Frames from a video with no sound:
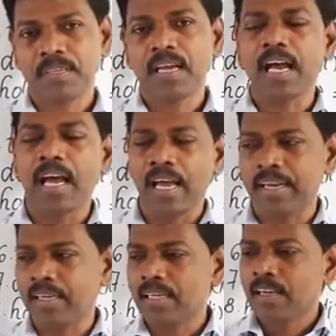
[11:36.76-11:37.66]

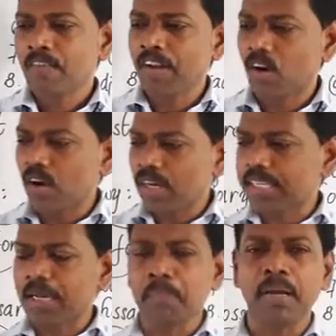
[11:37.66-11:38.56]
And when all
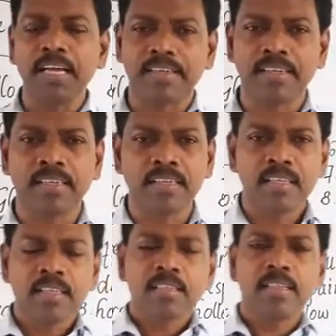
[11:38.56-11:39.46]
completed,
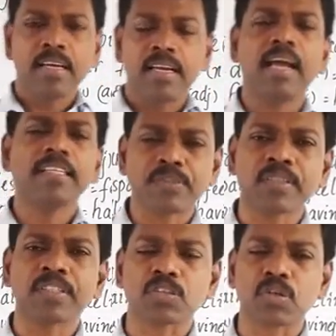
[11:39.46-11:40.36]
the great
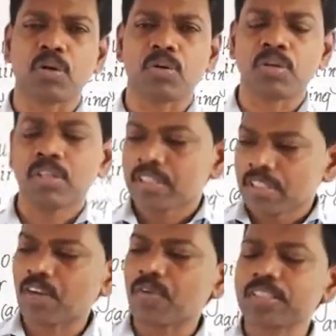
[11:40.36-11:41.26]
one saw
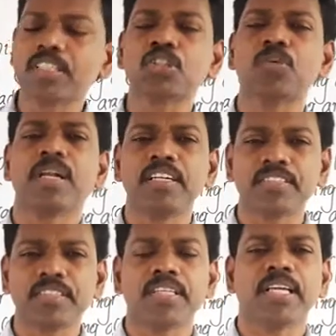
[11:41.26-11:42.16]
there was a squirrel
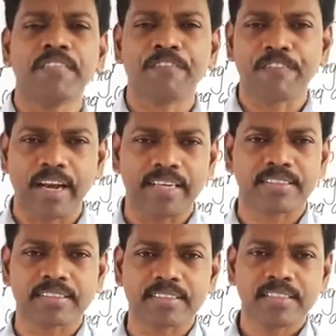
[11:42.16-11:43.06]
sitting in
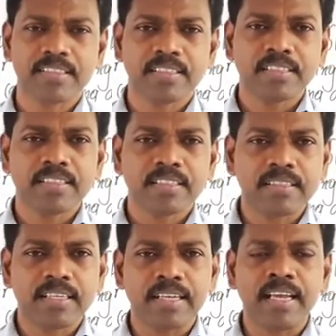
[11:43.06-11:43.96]
front.
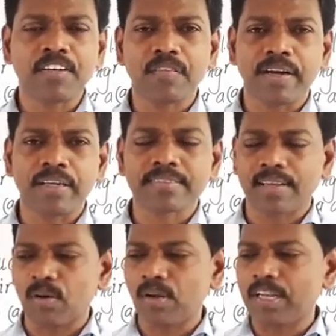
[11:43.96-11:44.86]
The great one
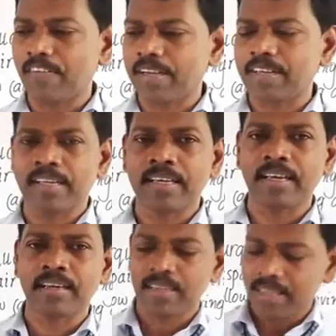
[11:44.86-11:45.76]
slowly went
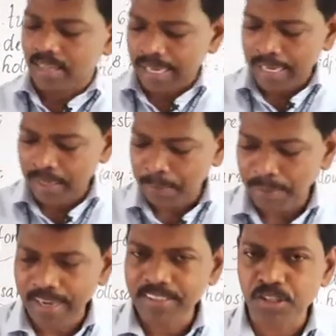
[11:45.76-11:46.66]
near and
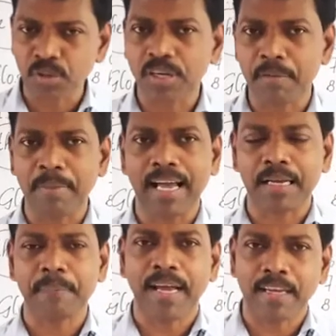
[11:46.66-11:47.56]
pat on the
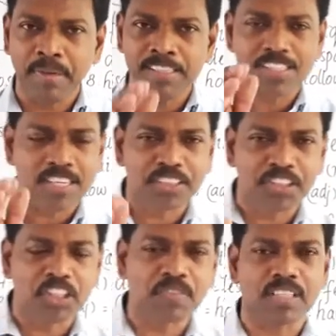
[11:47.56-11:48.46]
back. Pat means
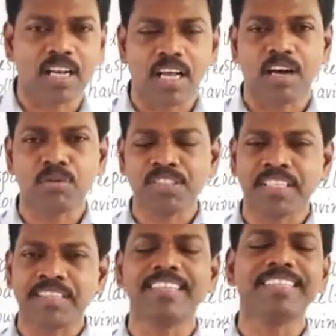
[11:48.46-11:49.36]
touching with love,
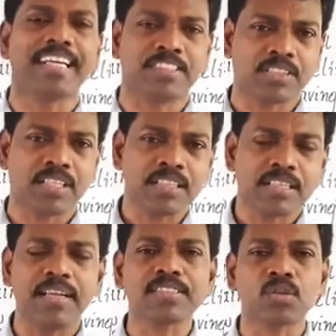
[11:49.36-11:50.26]
gentle touch.
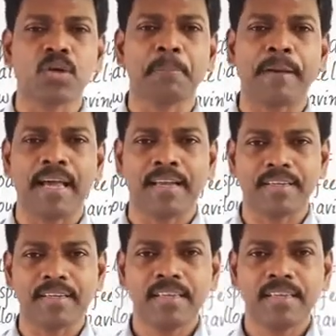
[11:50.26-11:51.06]
That is called a pat.